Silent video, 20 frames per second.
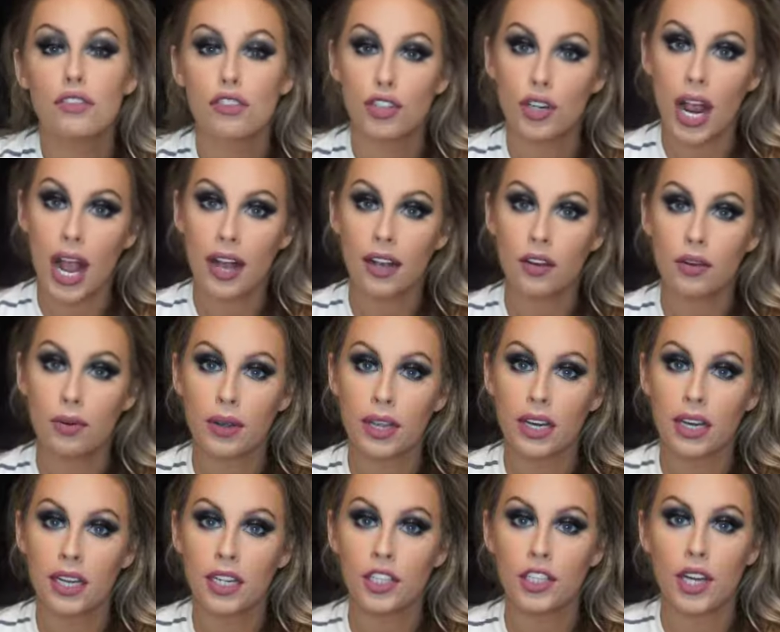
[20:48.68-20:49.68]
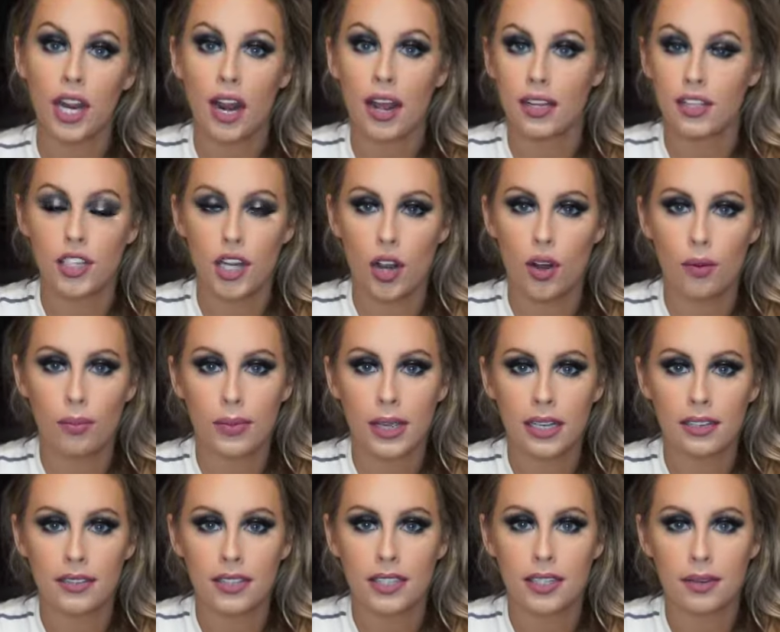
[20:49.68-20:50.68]
drag queenish, and I don't
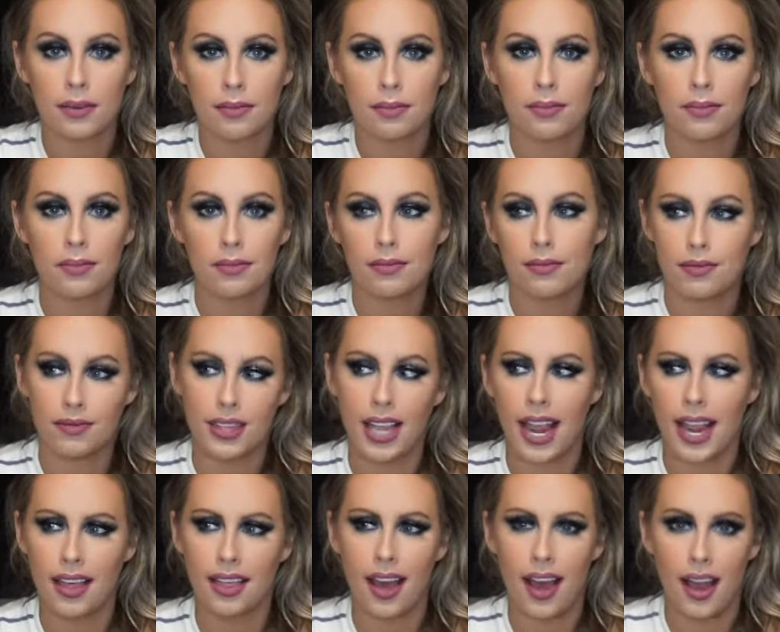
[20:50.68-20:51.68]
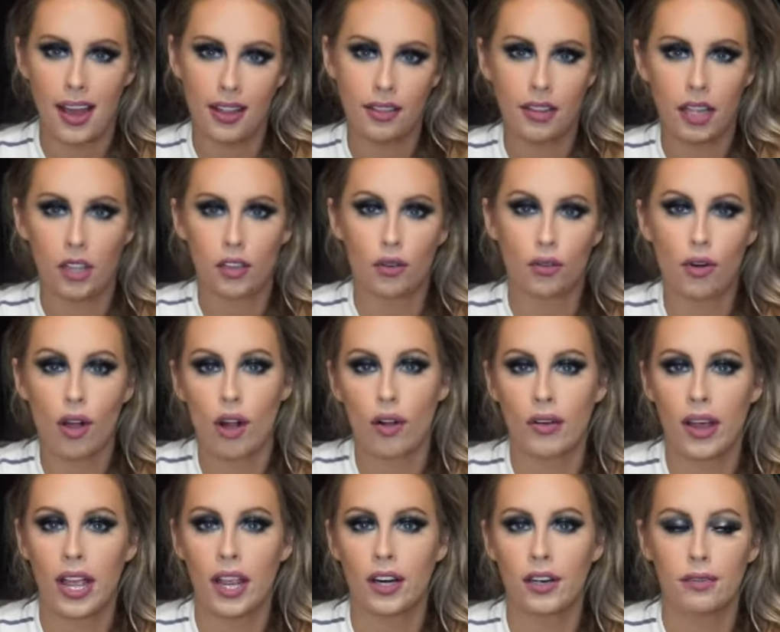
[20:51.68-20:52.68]
mean to take that in like the wrong
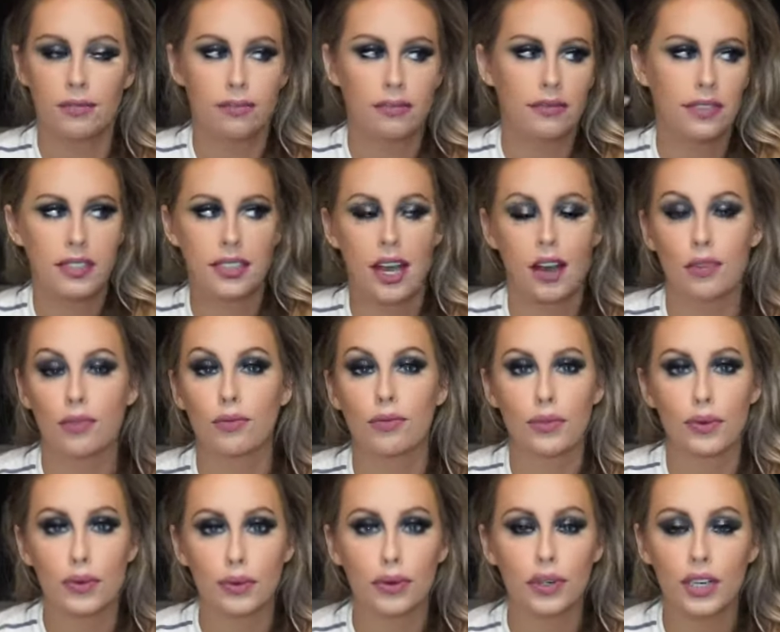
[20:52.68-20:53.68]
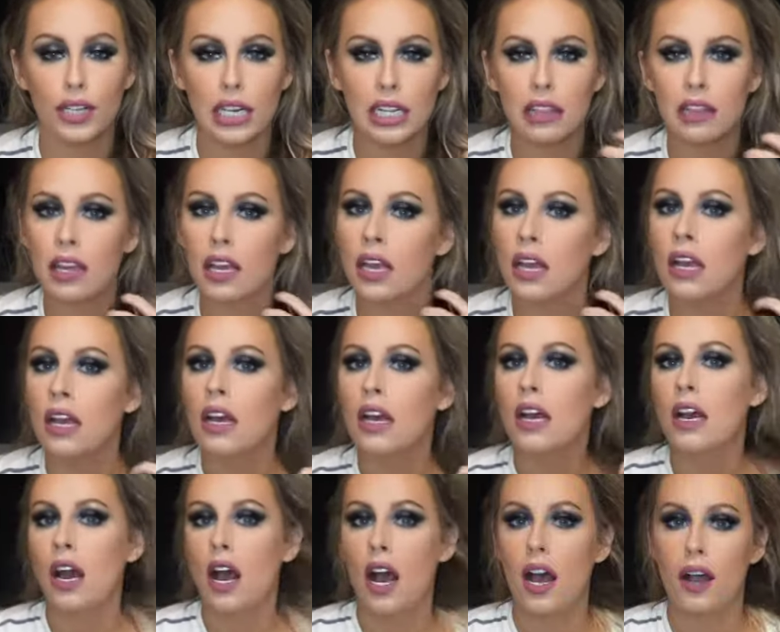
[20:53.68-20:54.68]
way or sound rude or anything.
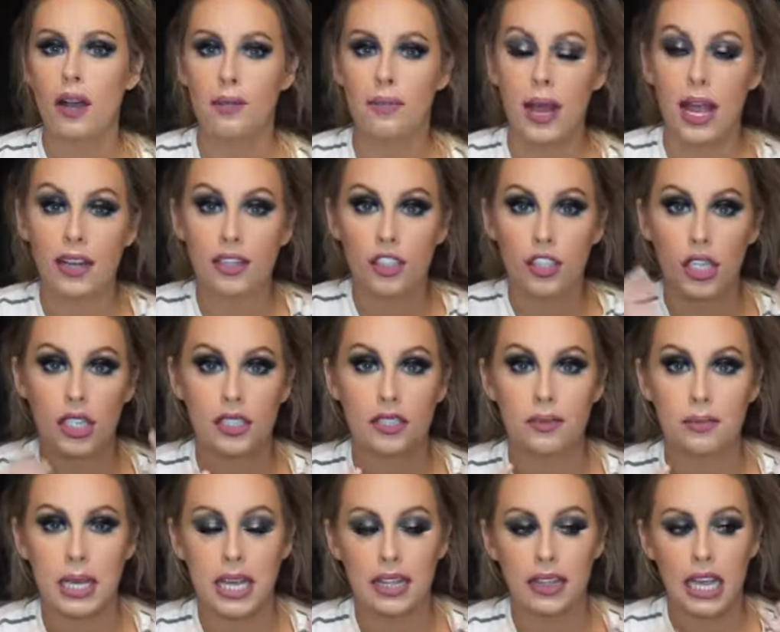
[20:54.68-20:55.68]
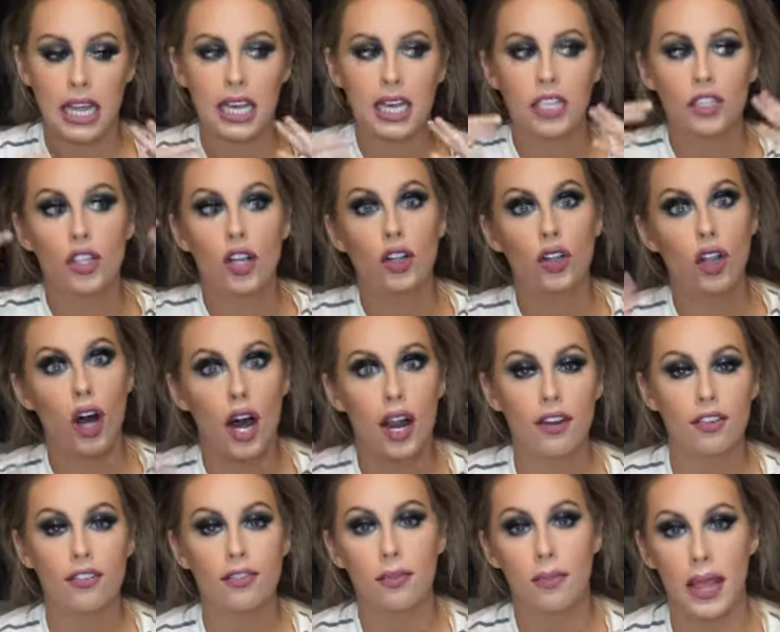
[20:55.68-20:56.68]
I just mean like it's a
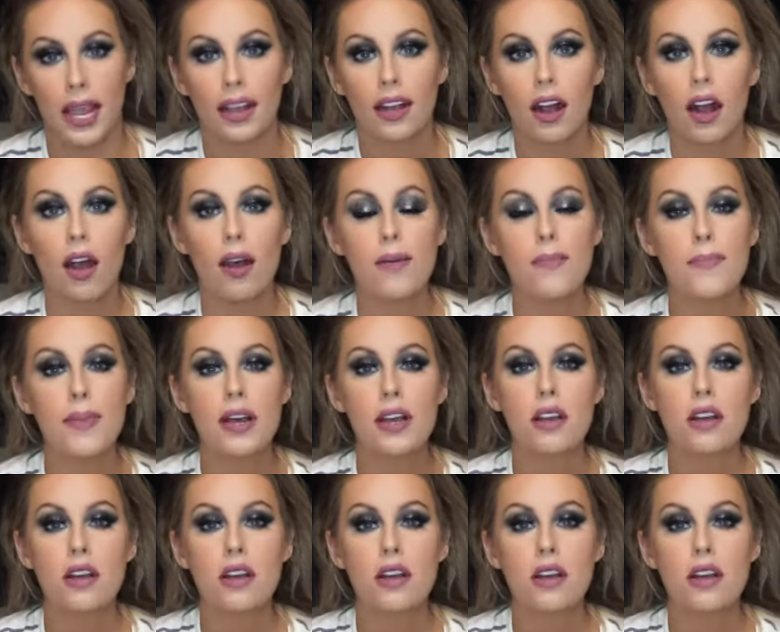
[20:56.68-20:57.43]
lot of makeup